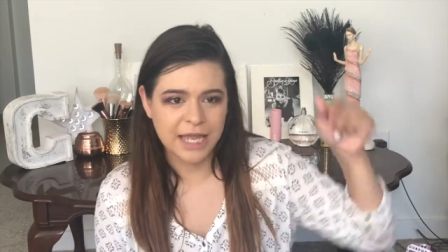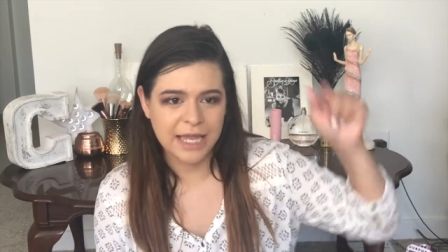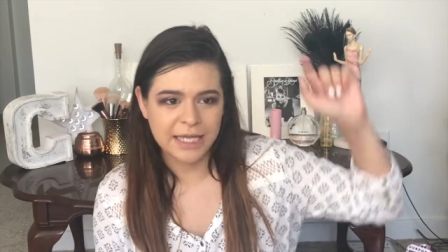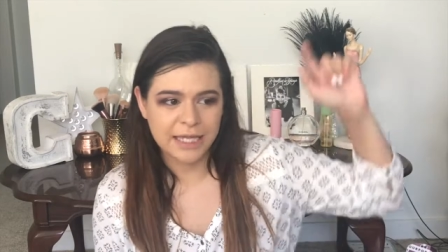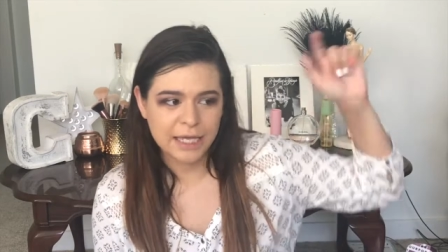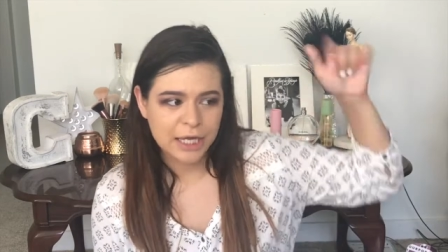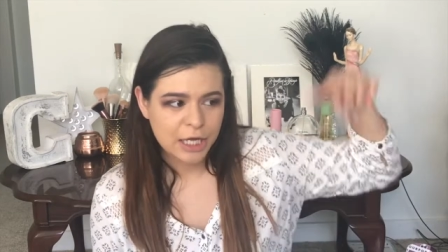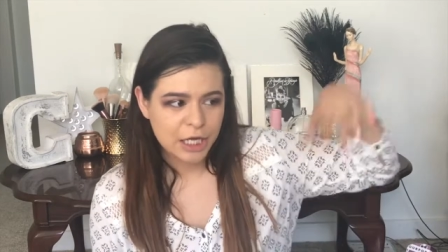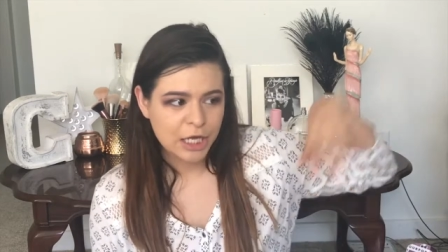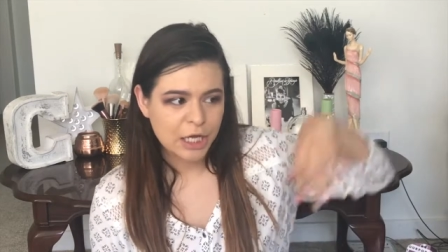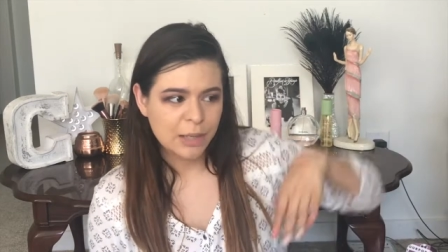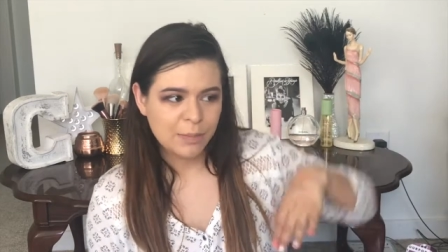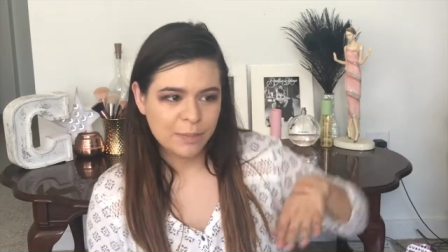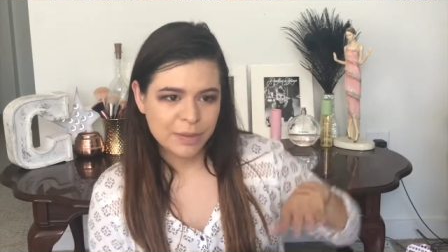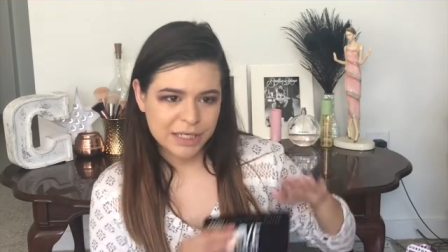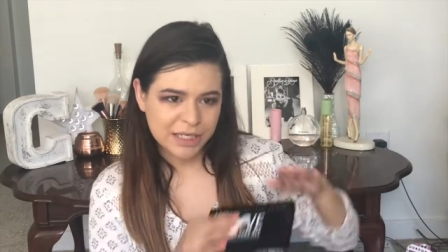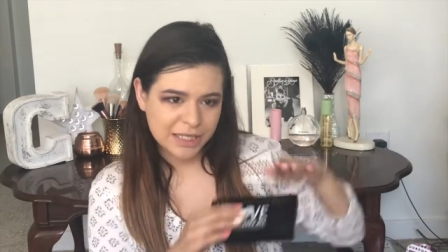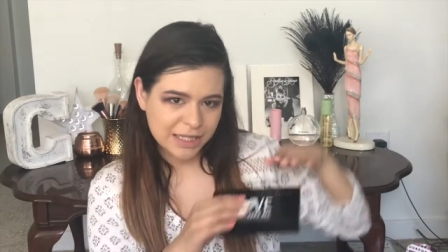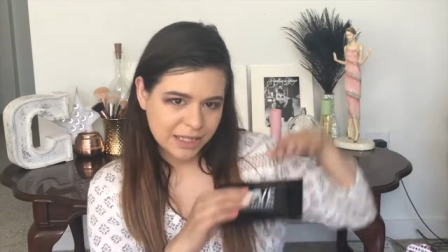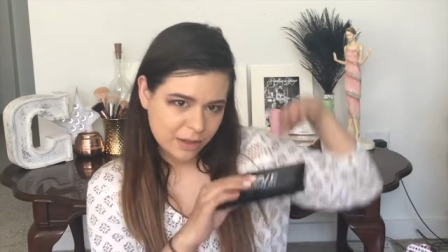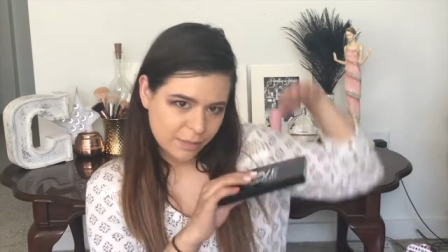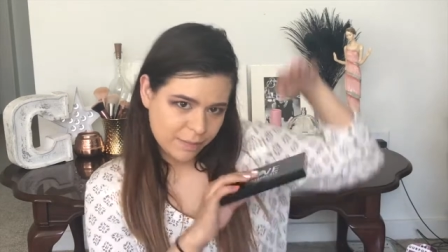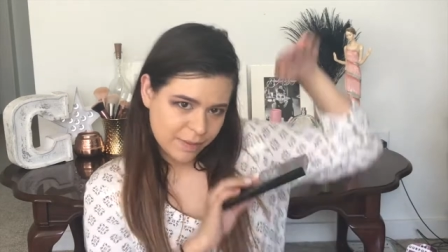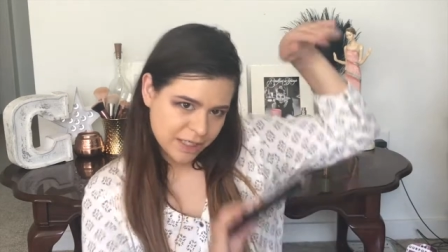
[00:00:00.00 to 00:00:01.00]
like put
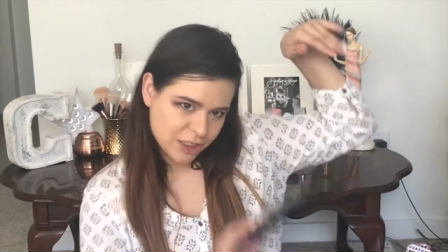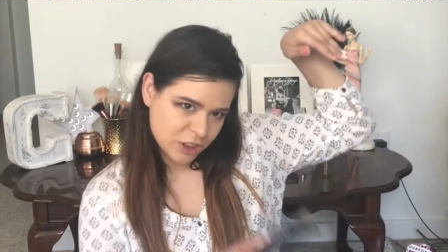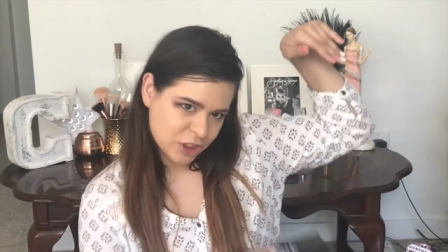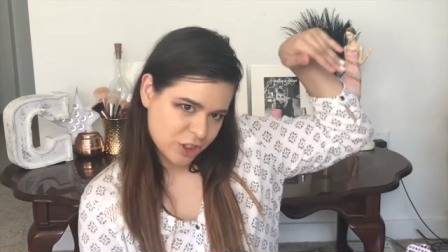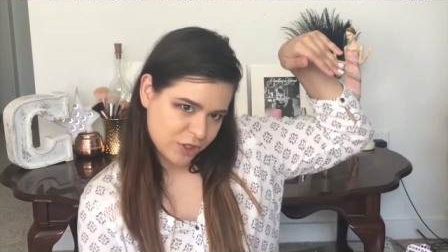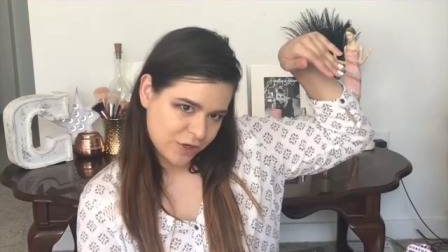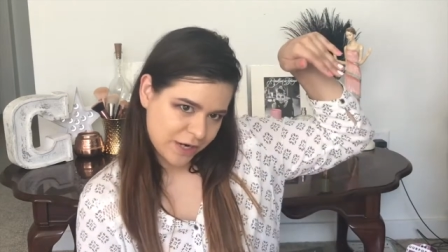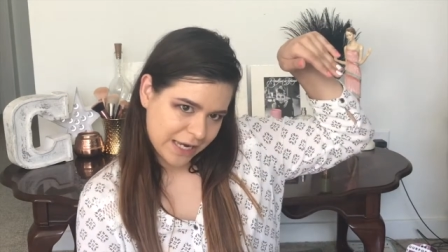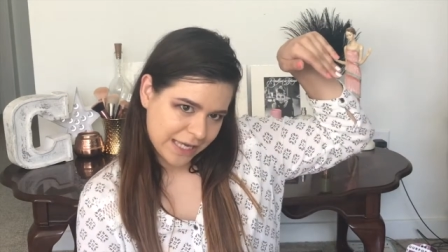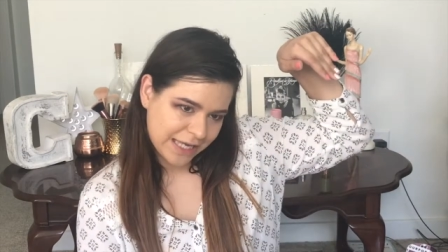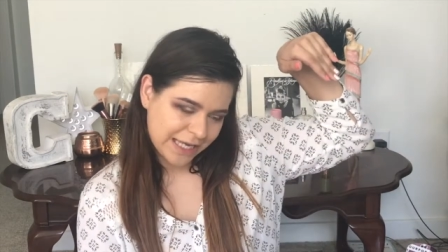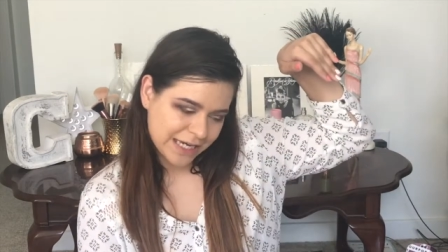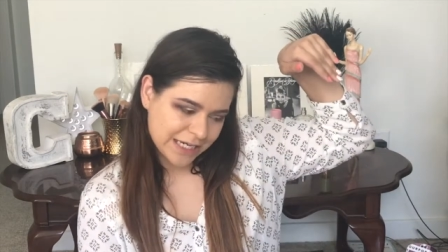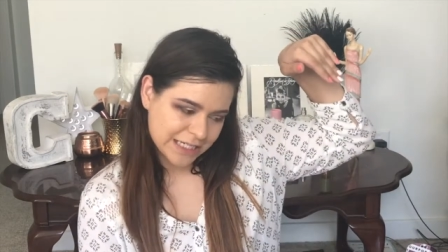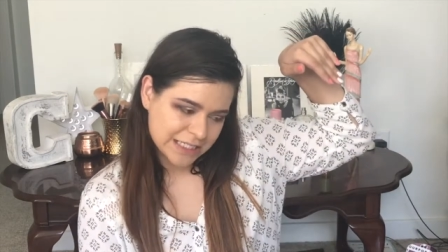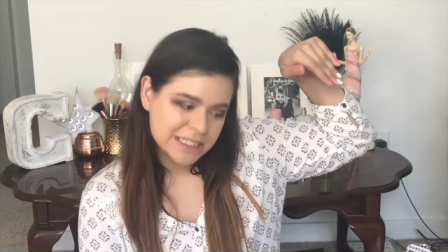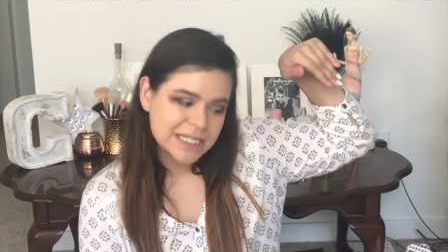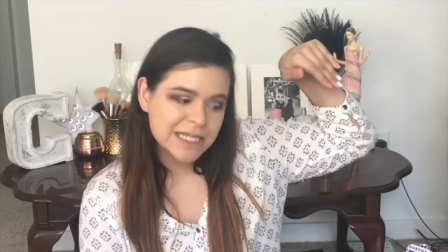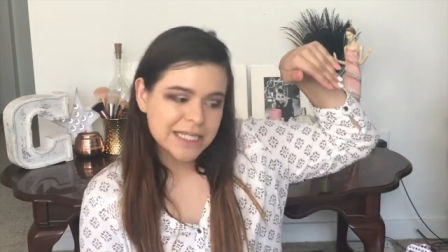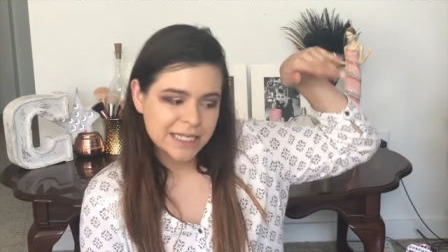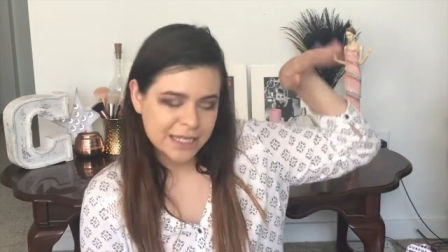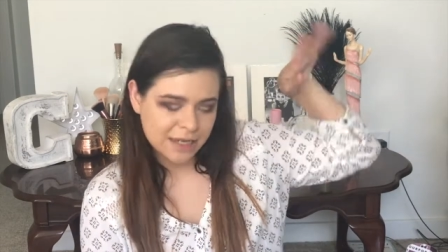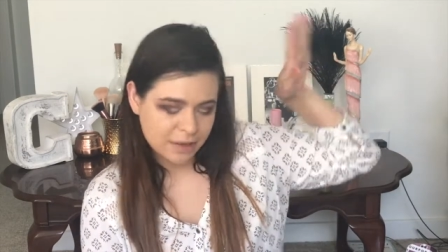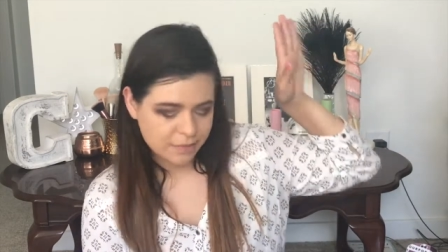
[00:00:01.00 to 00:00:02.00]
a little picture right here and
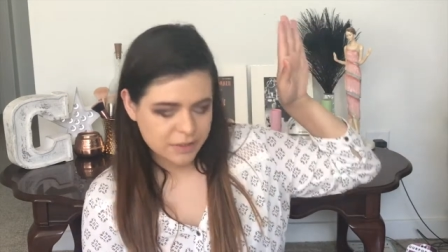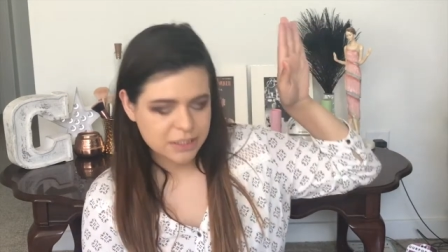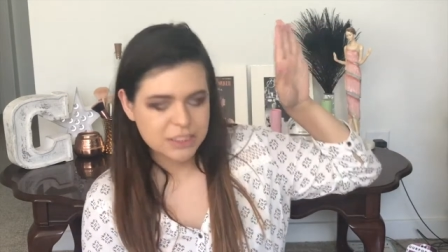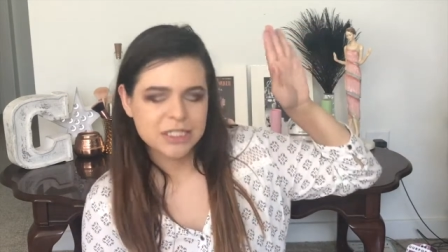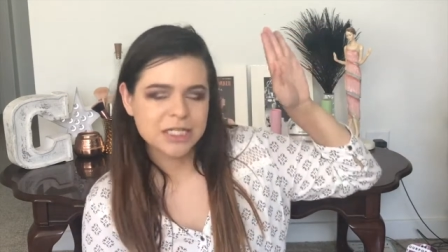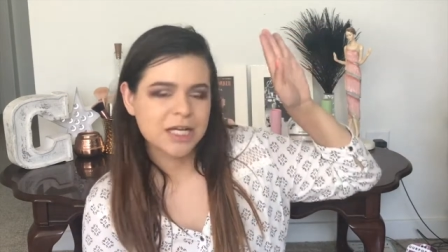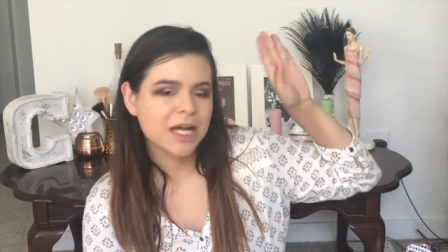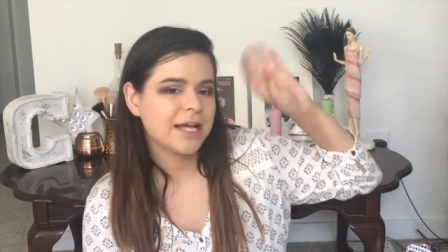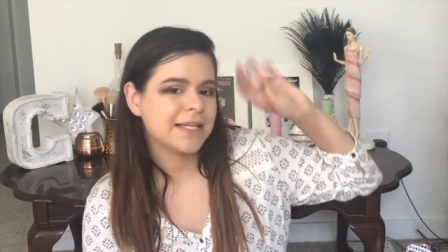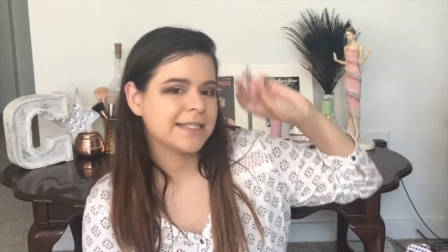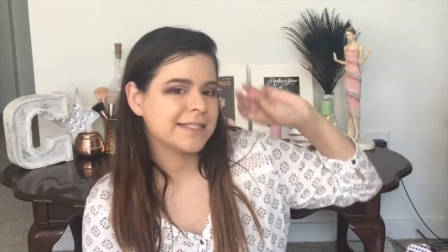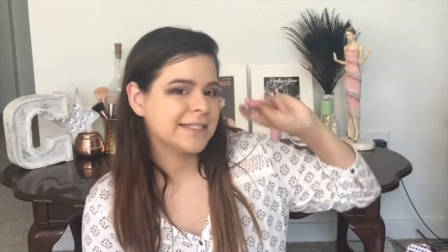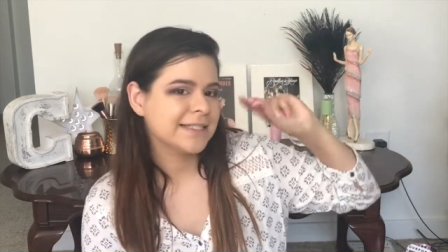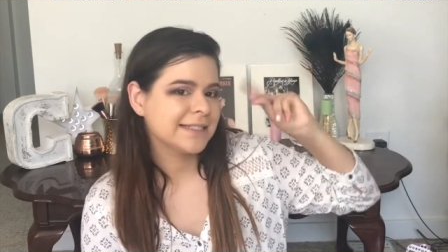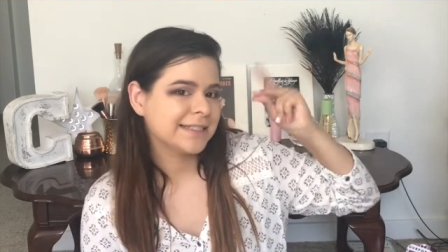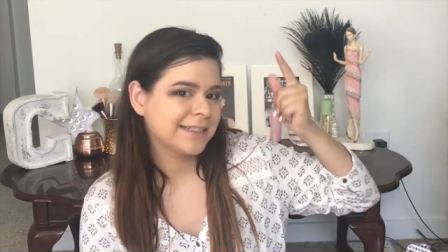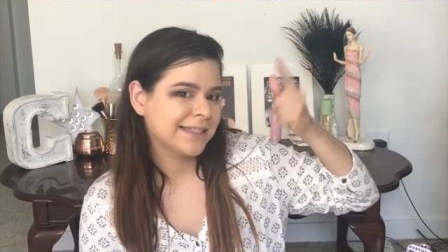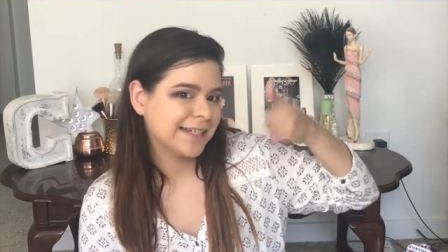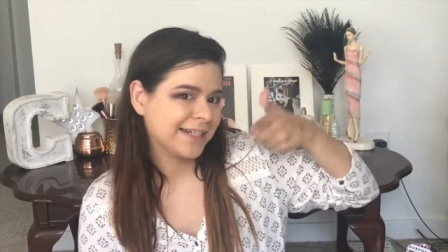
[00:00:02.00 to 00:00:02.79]
tell you how much it costs.